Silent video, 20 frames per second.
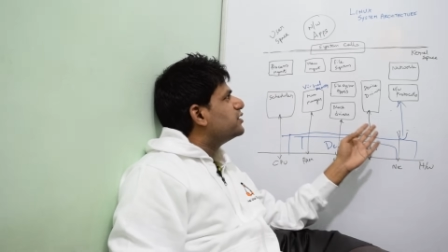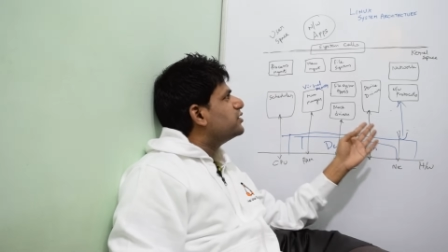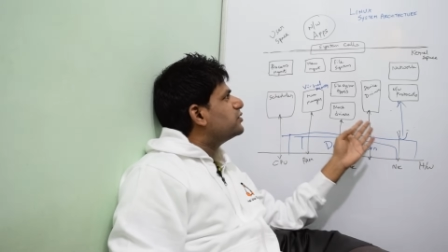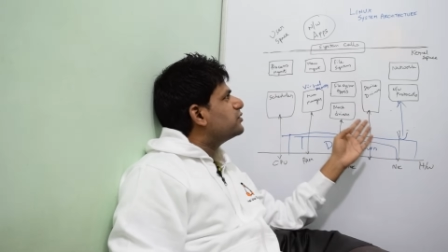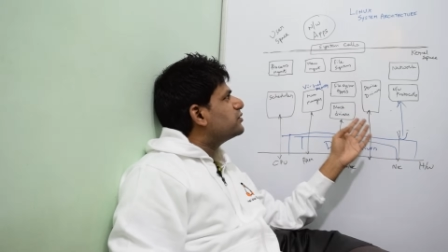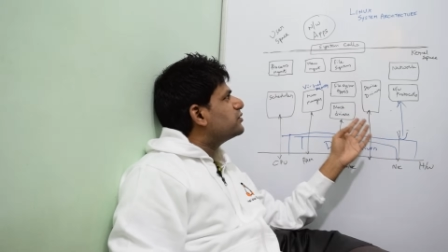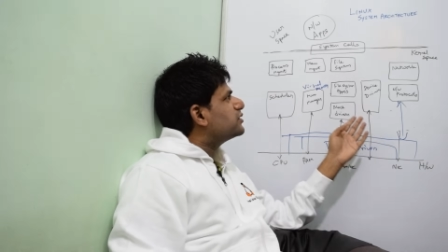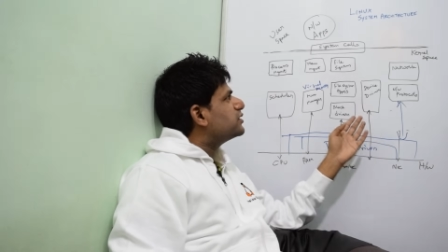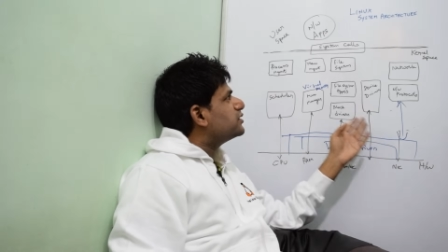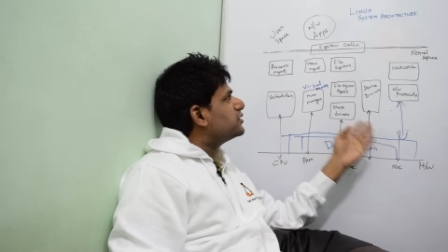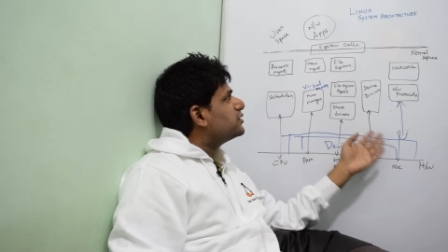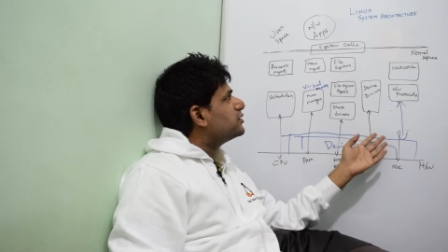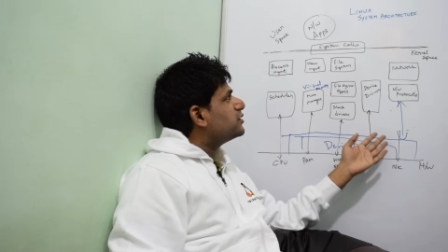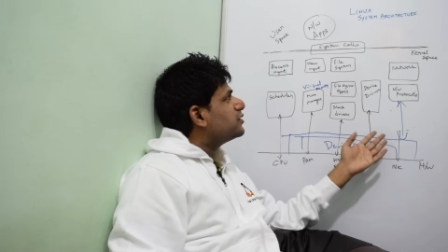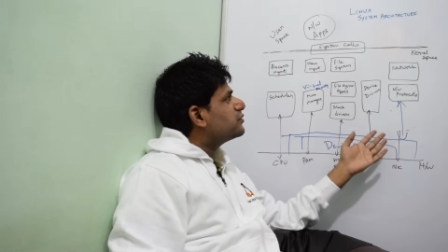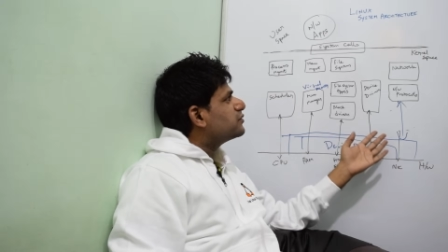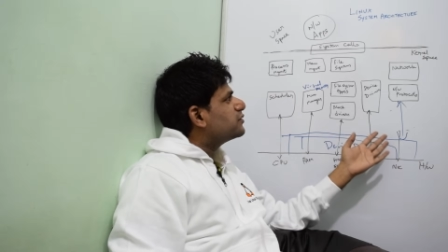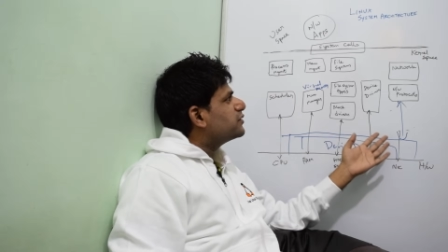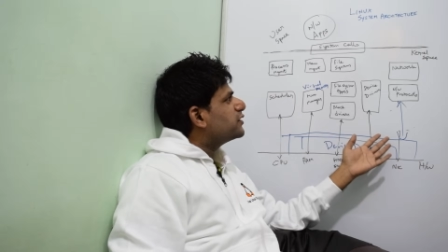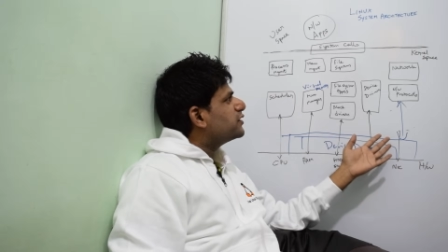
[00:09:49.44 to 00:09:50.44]
this is
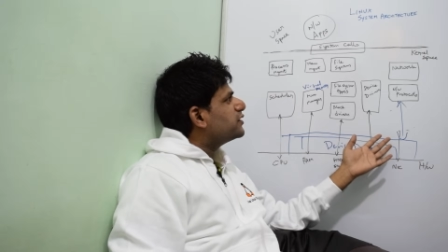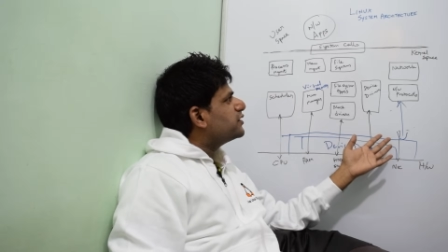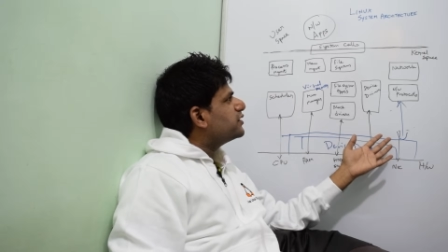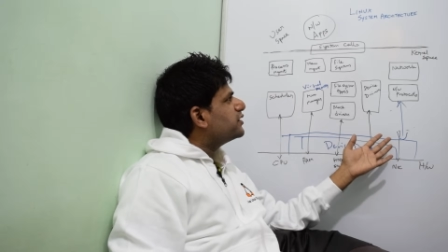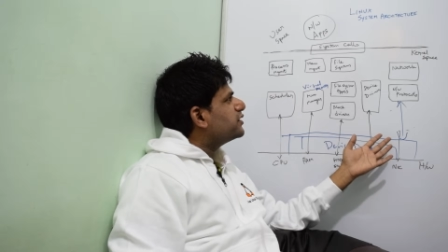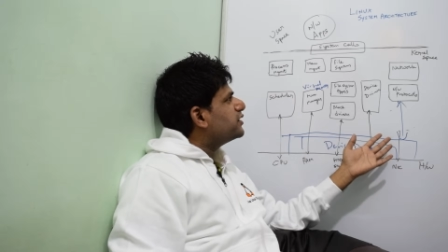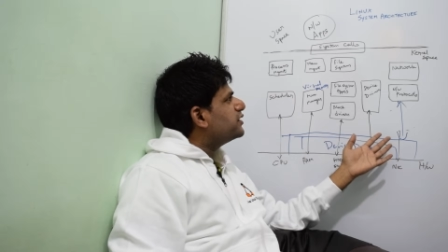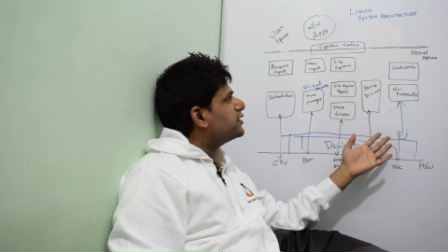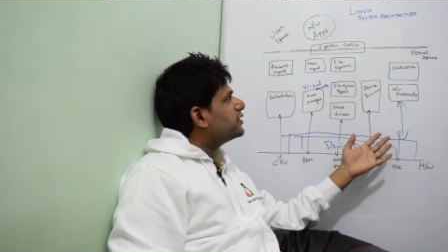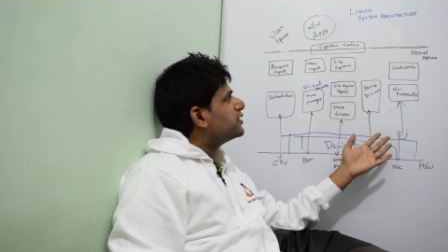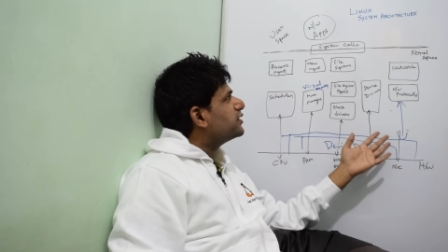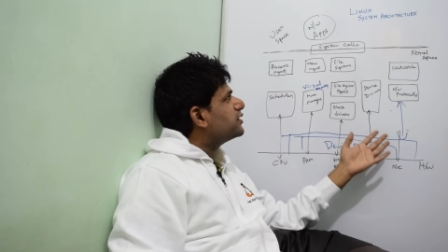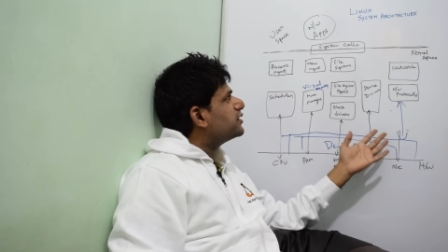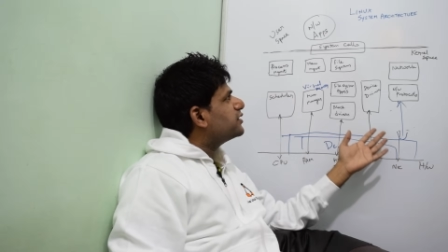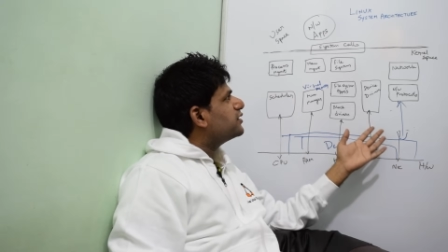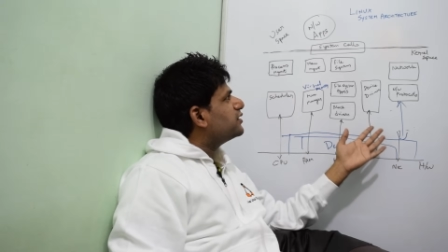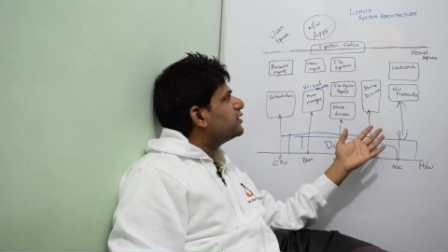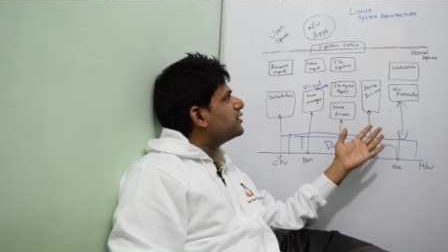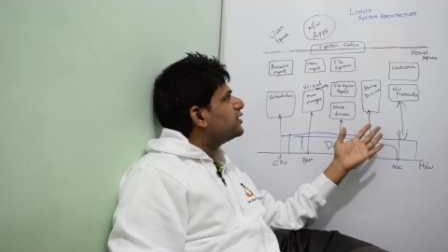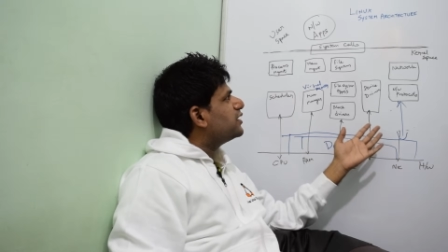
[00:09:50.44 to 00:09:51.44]
how the entire
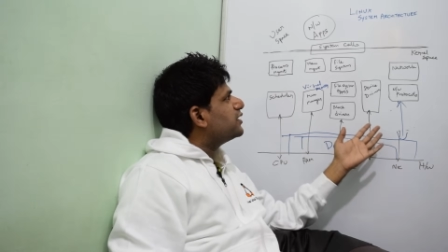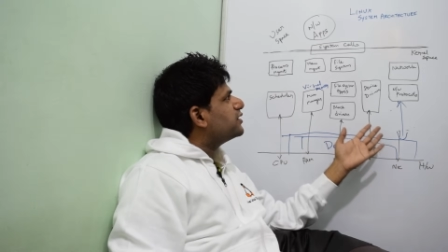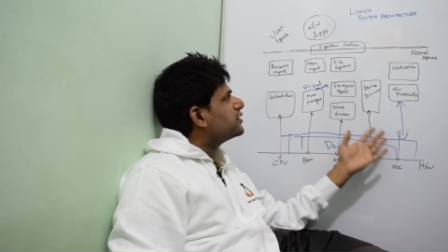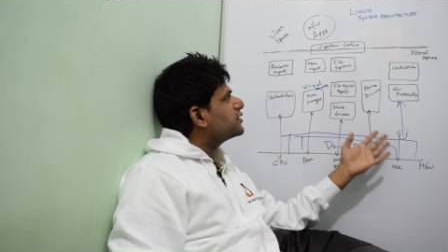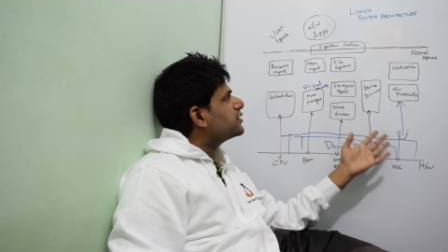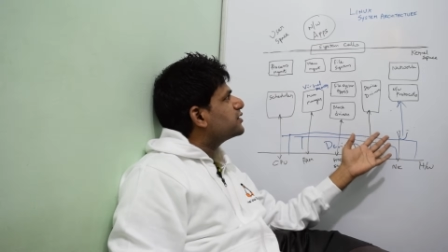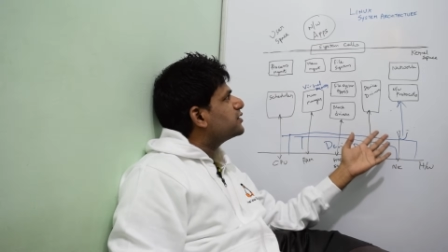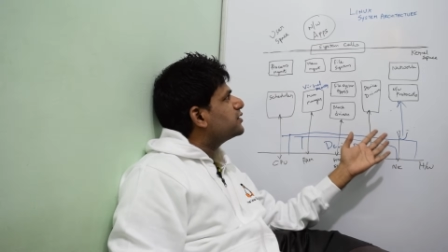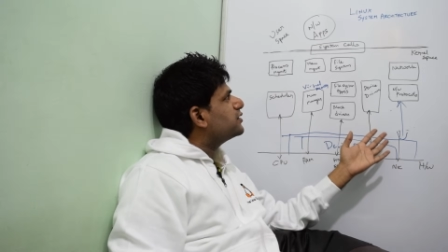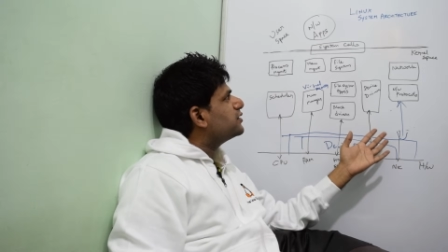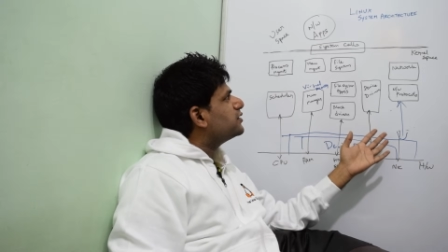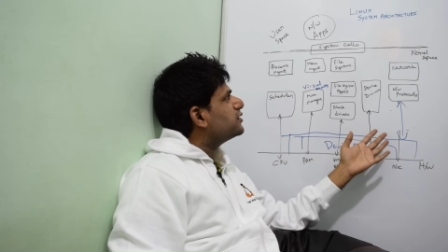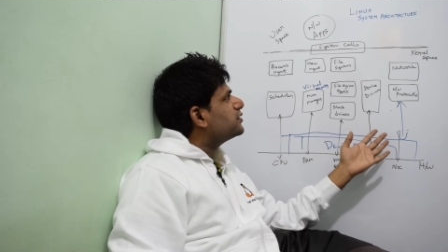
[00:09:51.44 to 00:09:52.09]
Linux